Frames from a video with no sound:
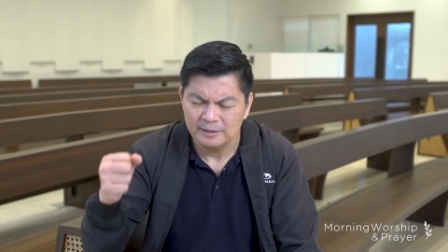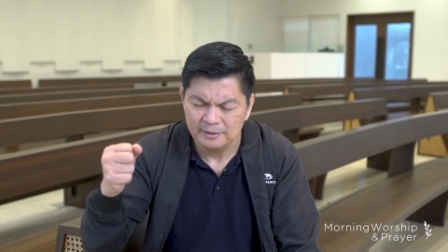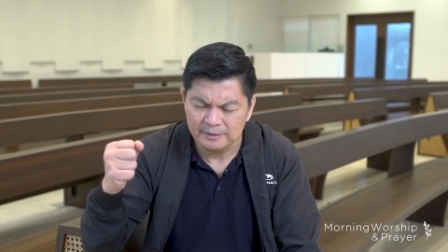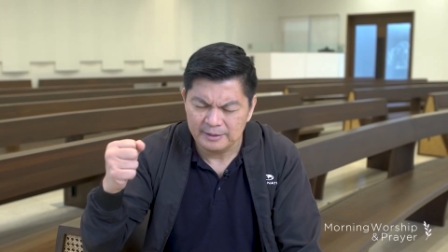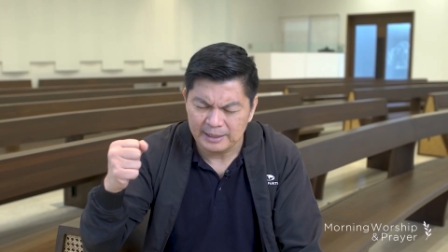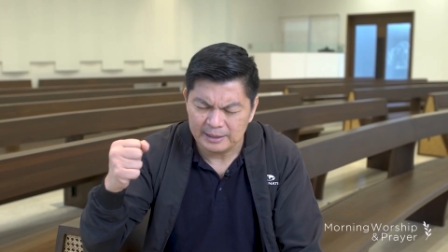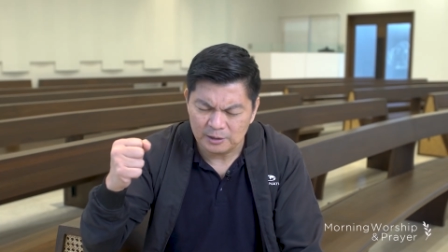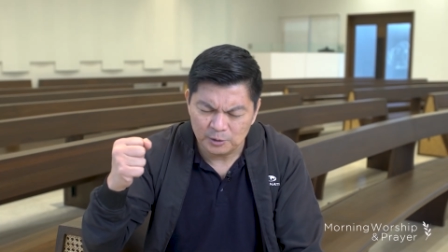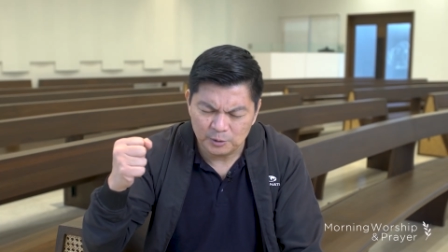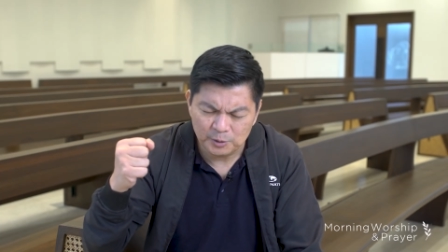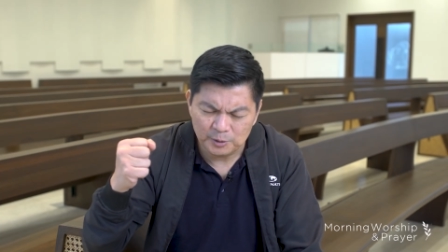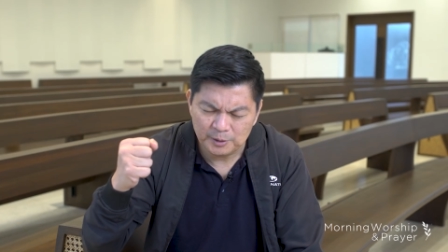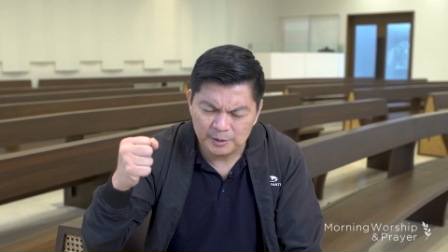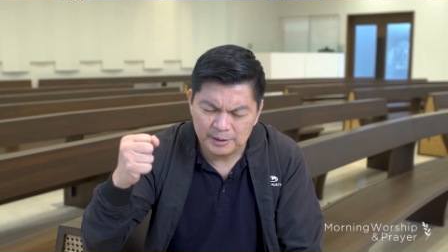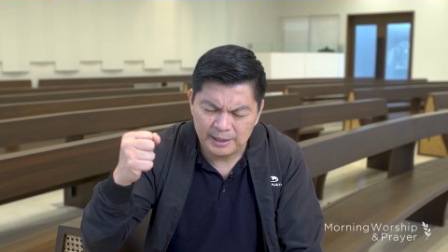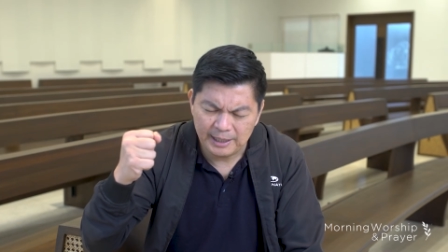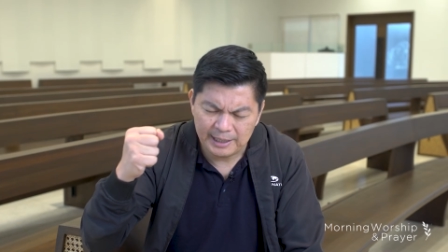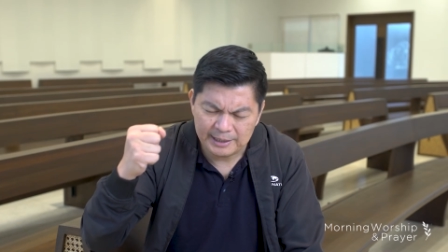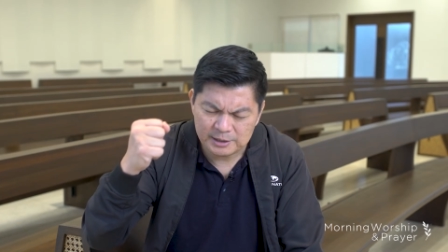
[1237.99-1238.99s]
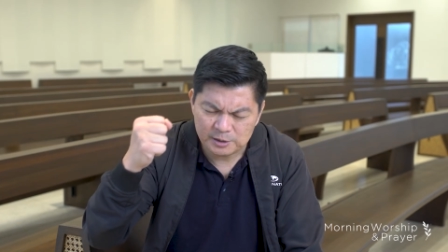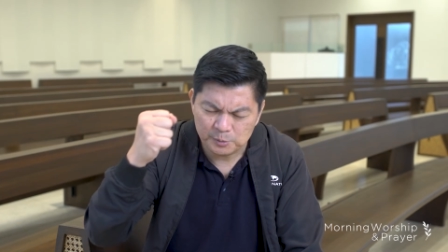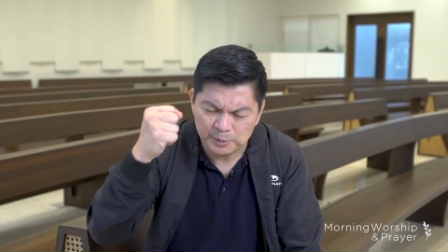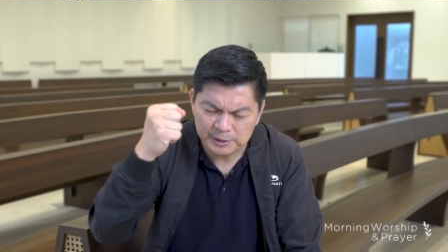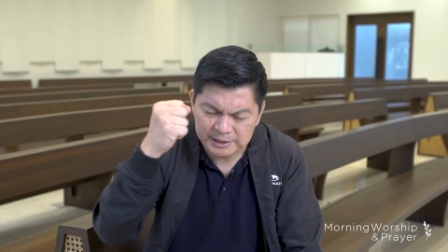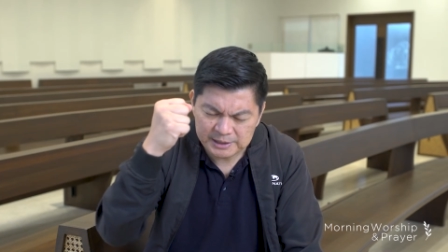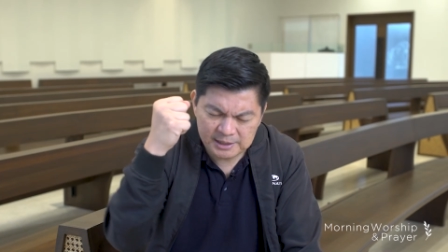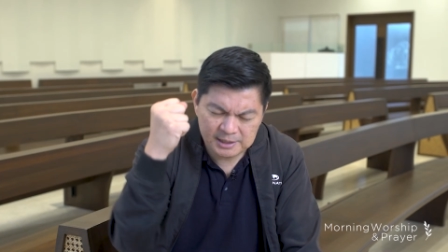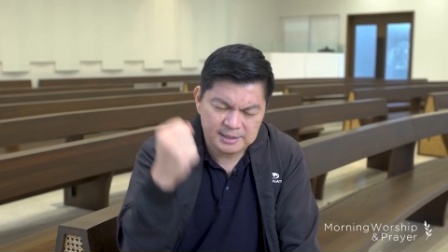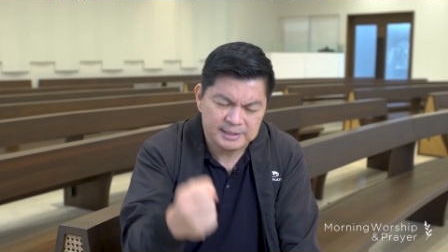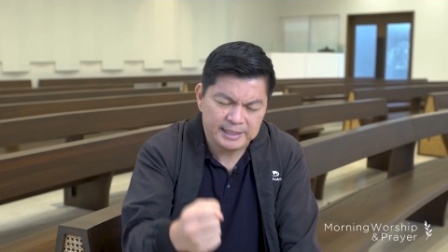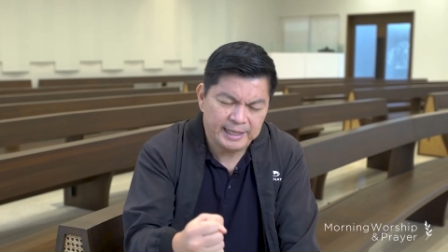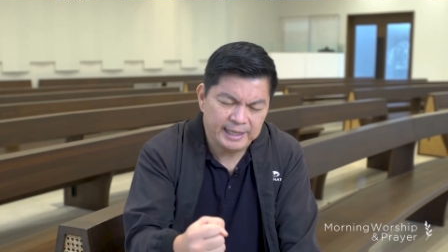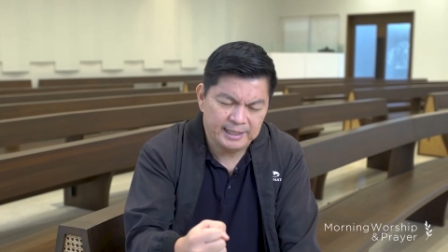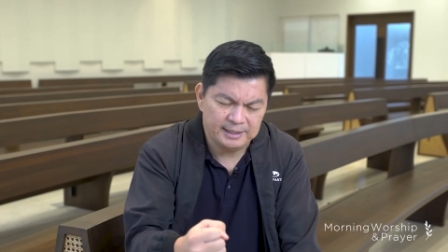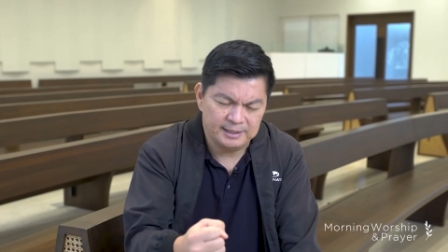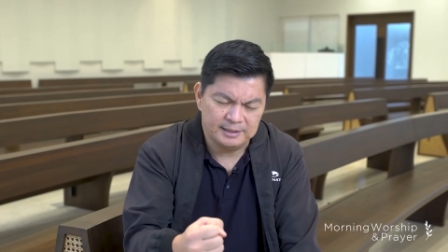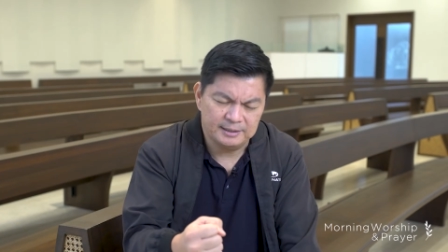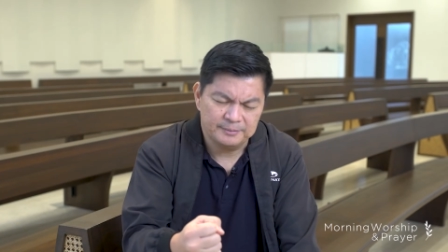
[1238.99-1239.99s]
that, Lord, as we
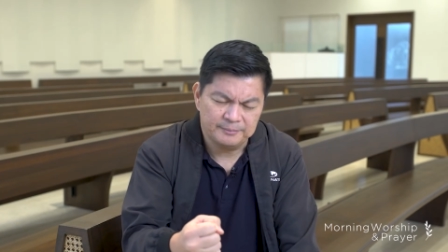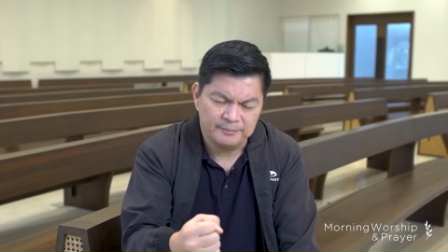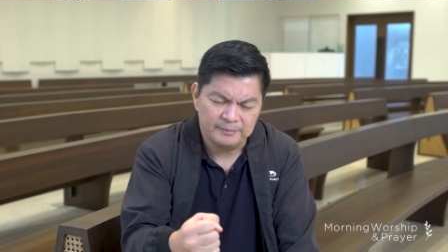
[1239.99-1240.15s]
stay,